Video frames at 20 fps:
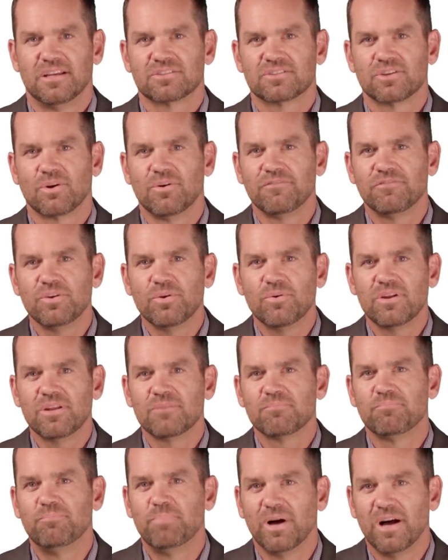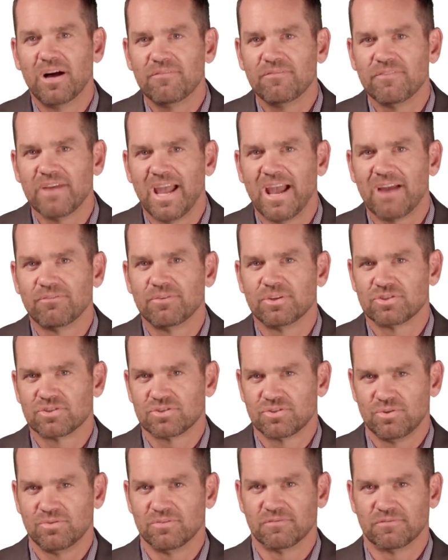So if you're an above average
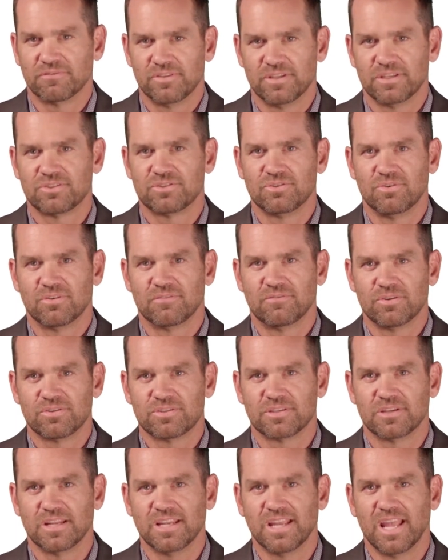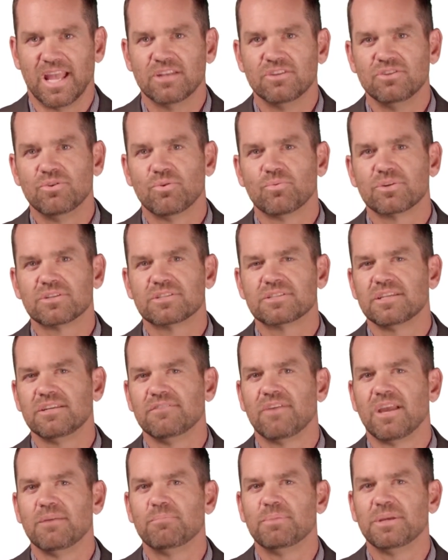student for this university and you
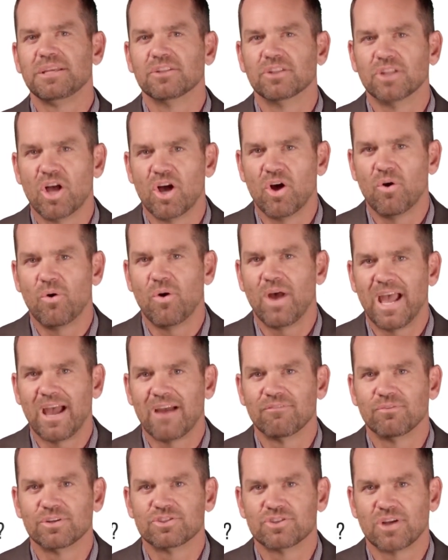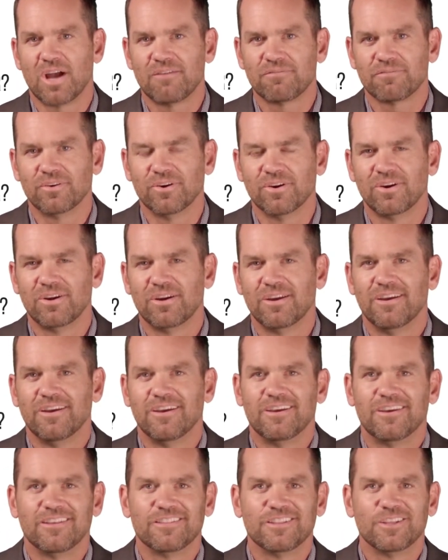receive a below average offer,
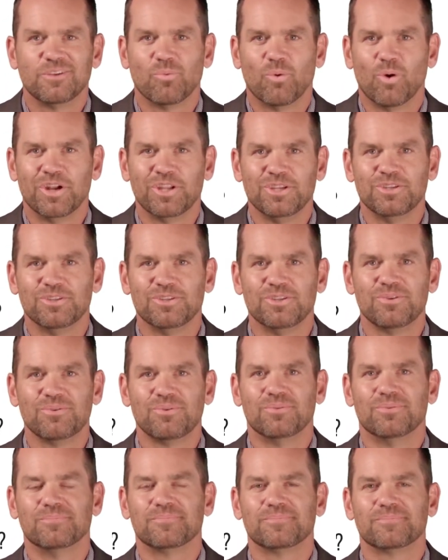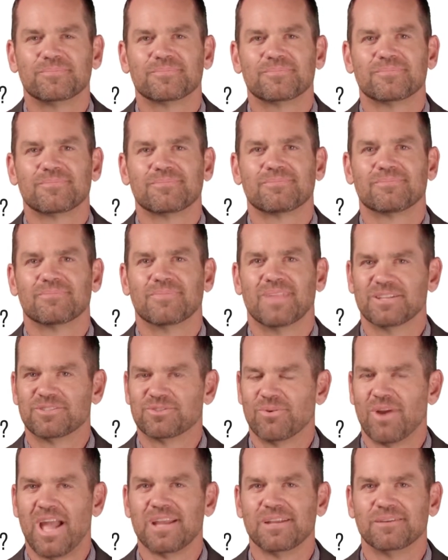then what do you do?
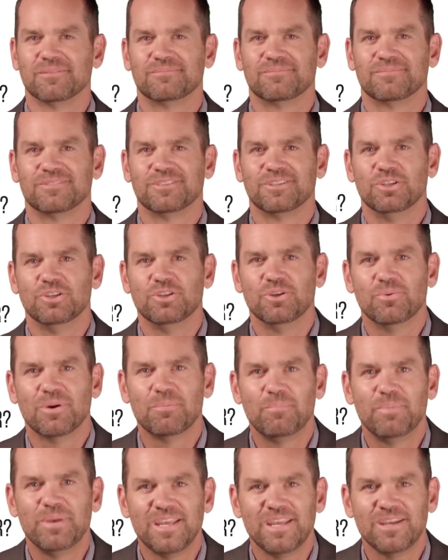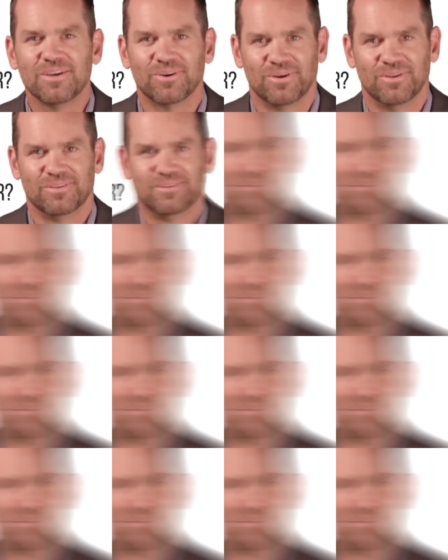That's right, you appeal.